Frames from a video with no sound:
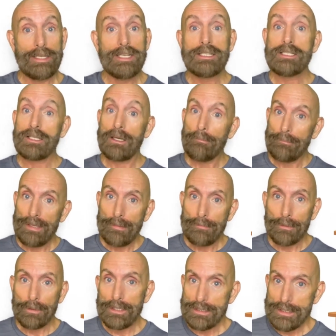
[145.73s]
Some
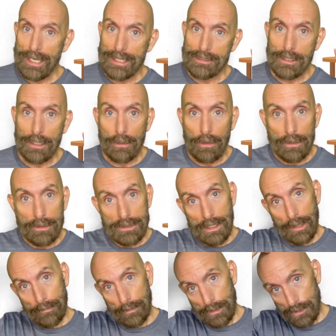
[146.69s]
people, it takes a long
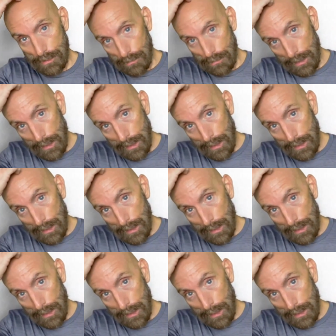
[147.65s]
time because you